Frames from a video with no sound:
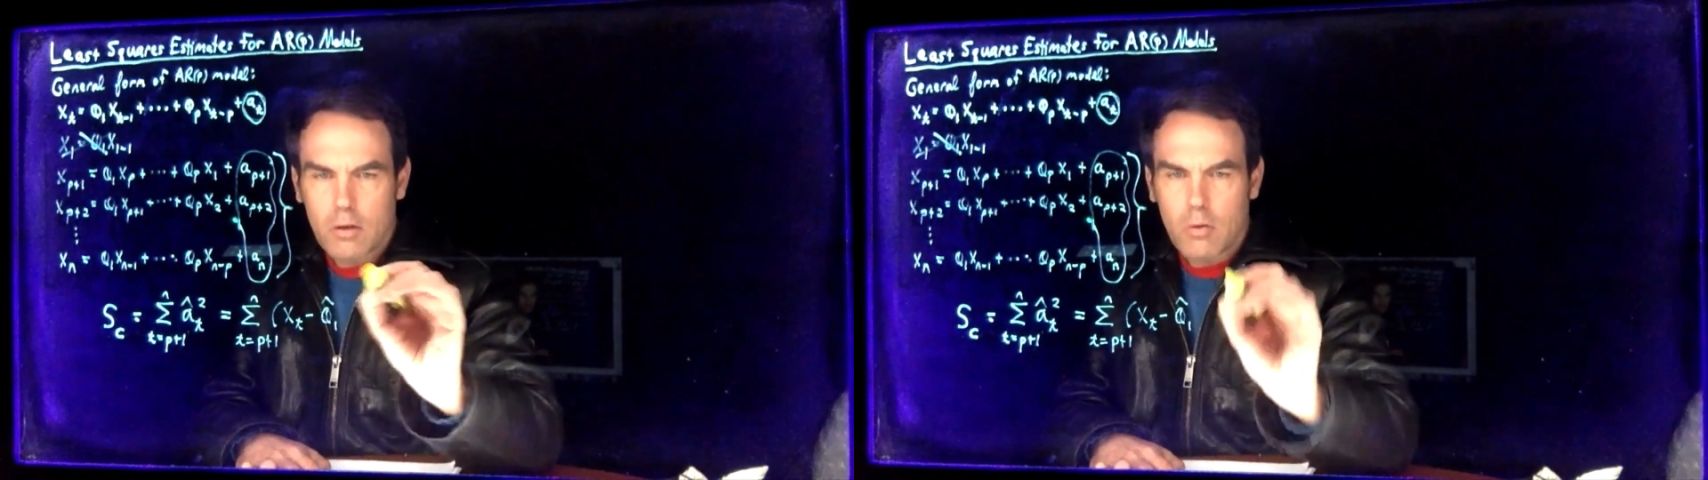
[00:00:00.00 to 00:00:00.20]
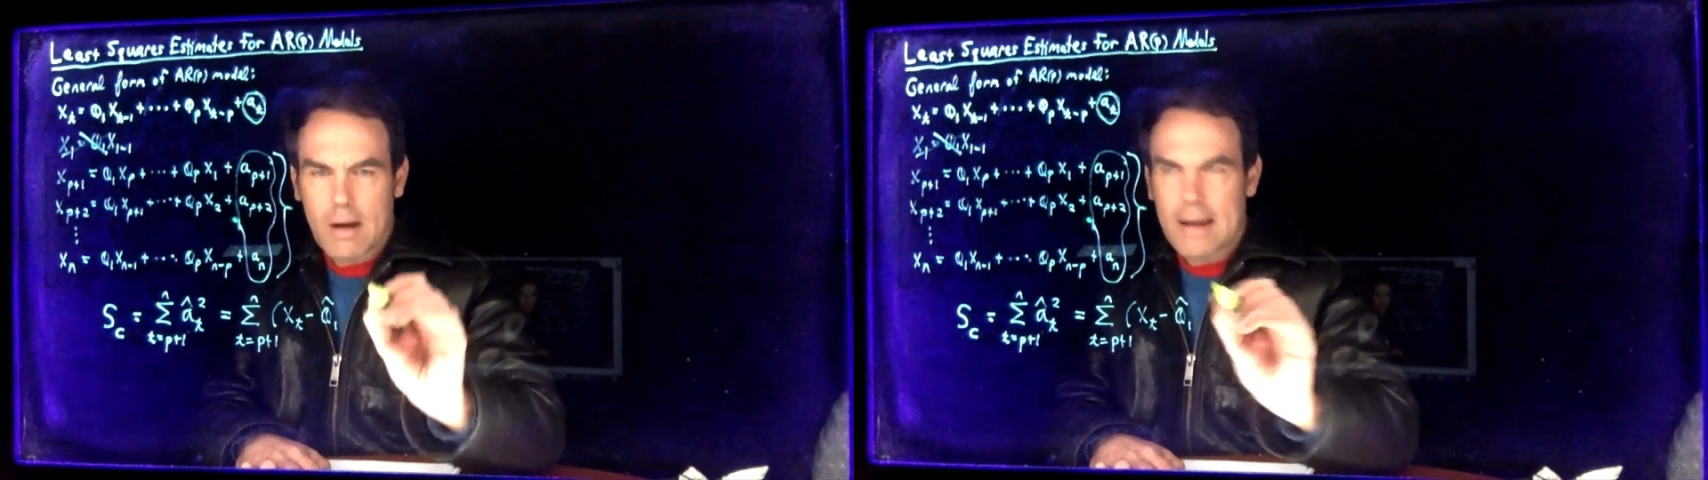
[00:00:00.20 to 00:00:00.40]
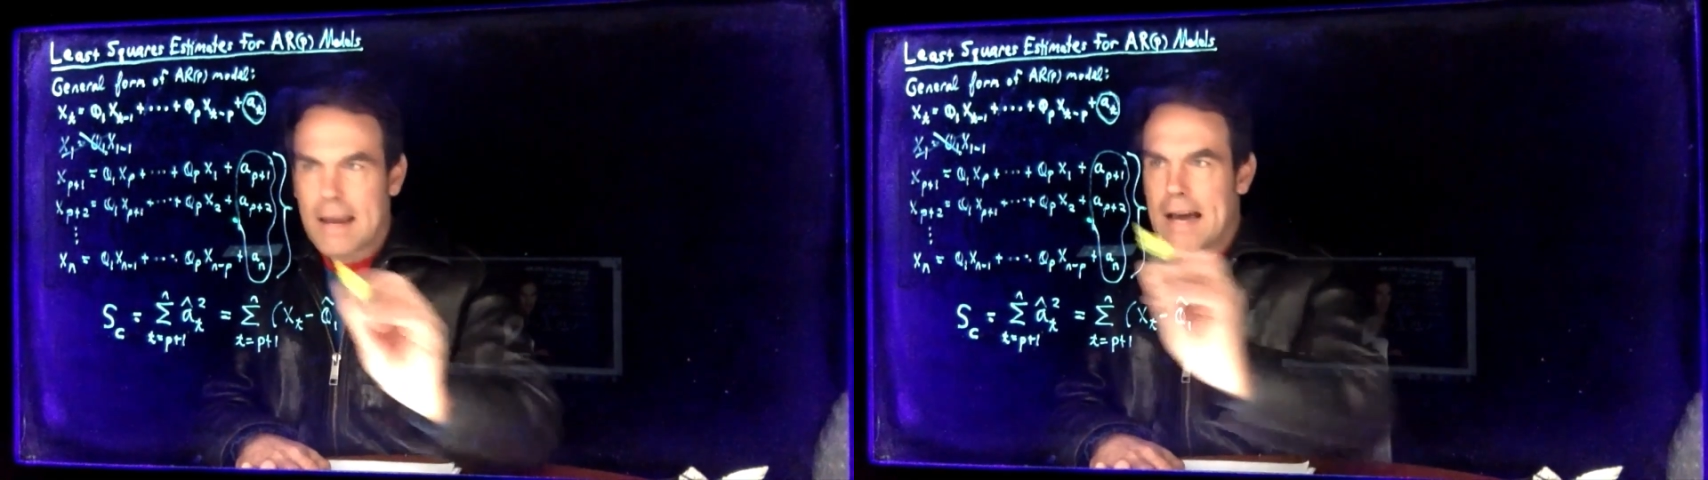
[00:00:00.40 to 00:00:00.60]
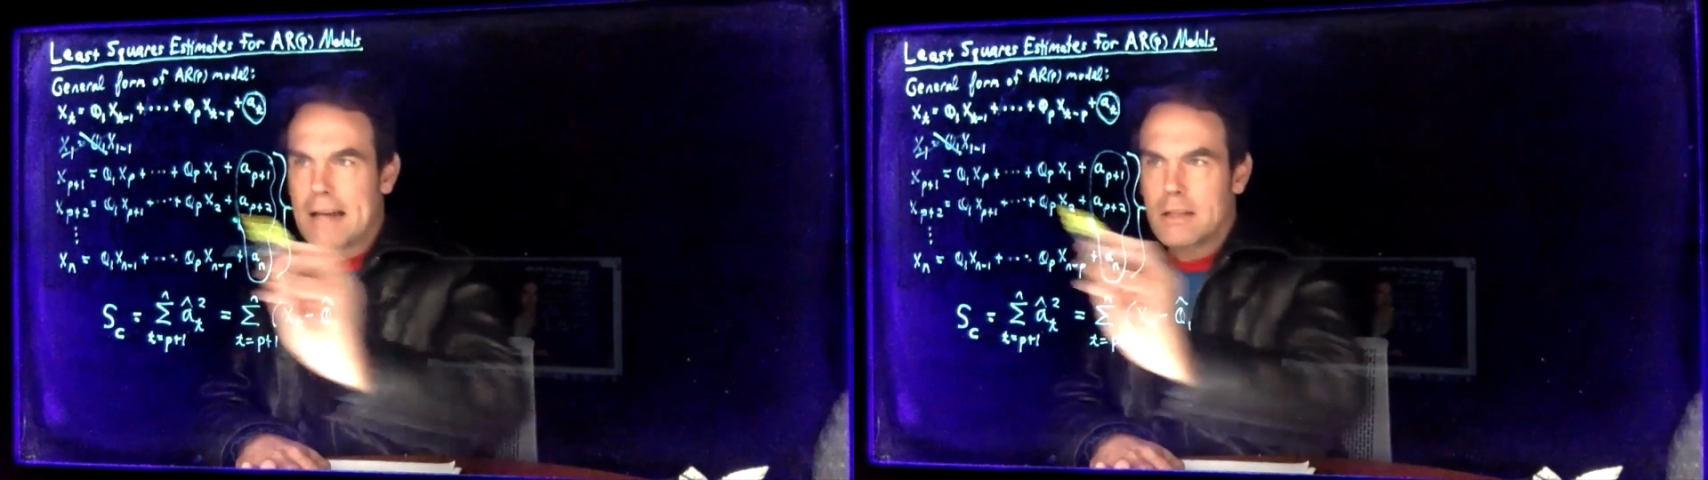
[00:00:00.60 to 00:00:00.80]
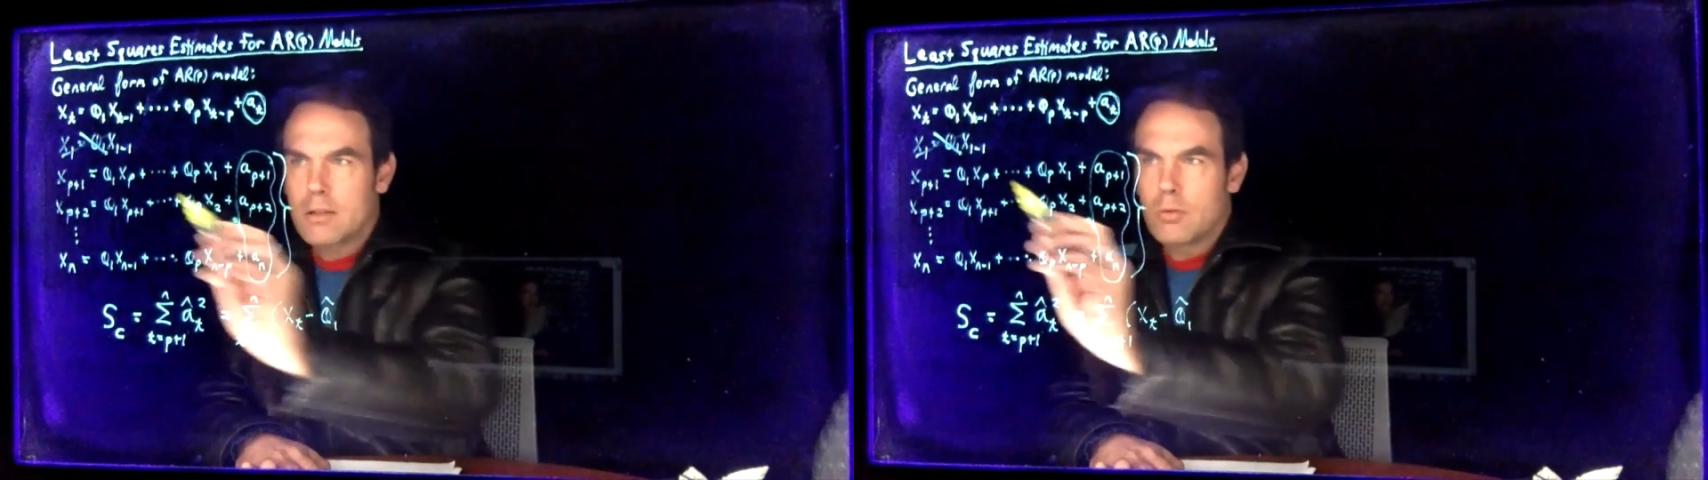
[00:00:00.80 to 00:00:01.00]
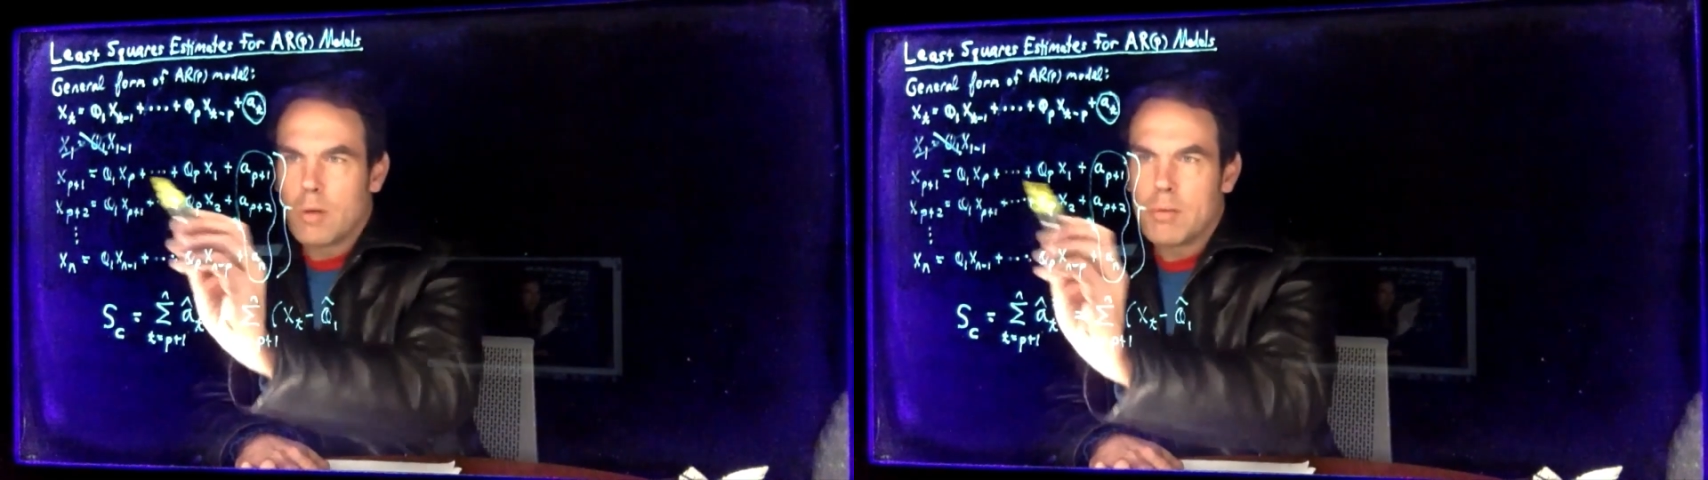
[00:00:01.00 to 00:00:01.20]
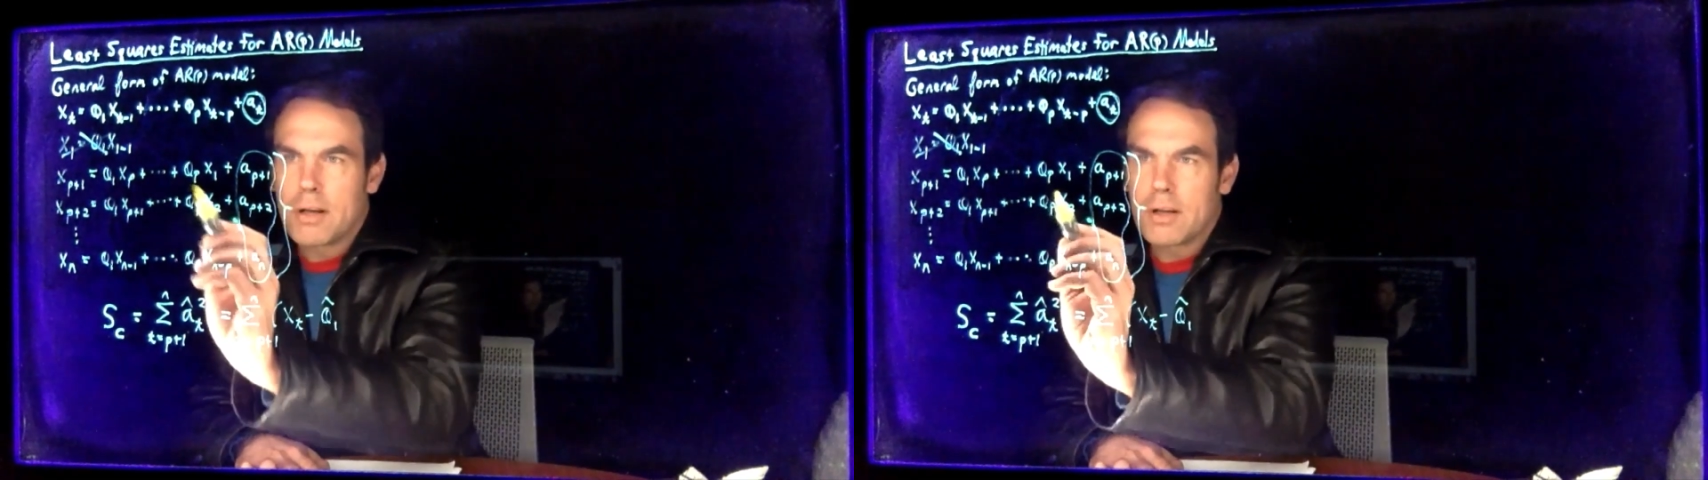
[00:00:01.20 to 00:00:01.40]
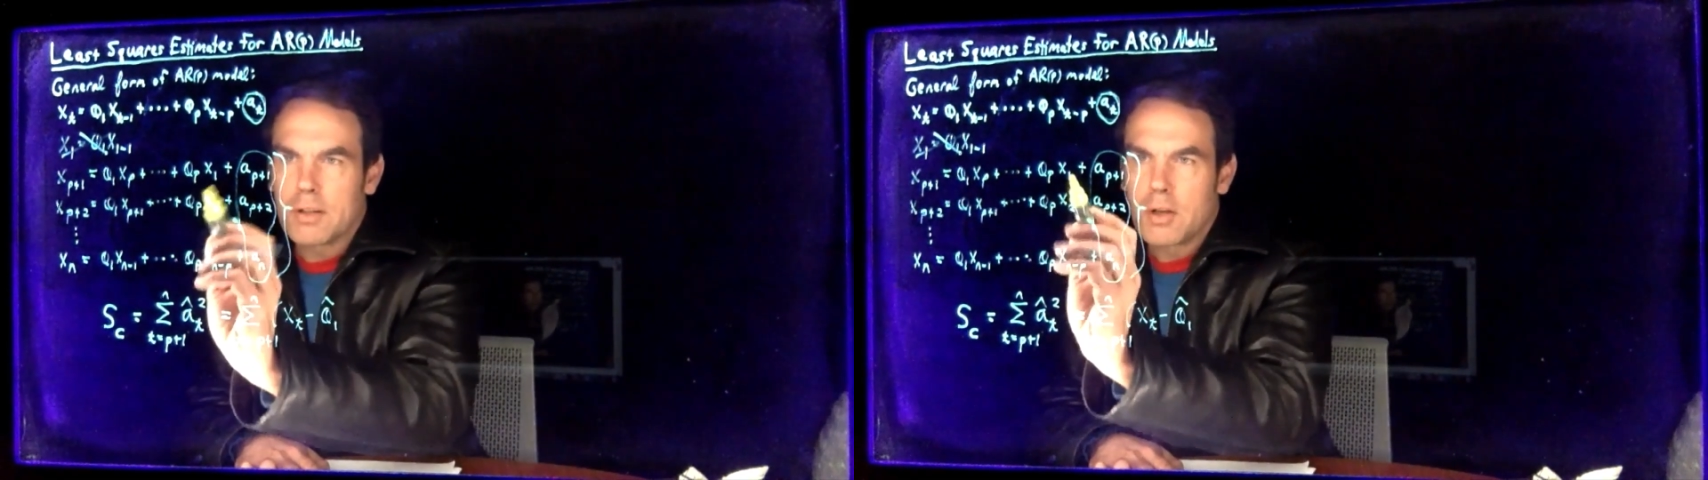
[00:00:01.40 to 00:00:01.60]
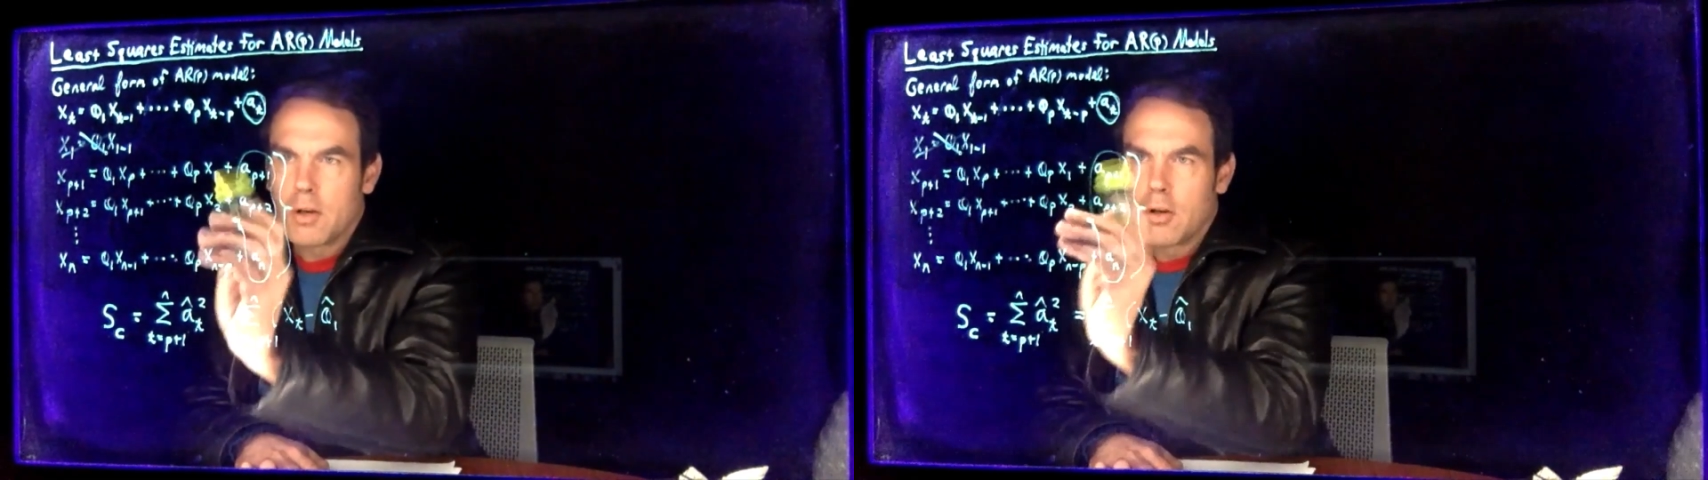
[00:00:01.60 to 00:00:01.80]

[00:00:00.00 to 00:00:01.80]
Why hat? Well, because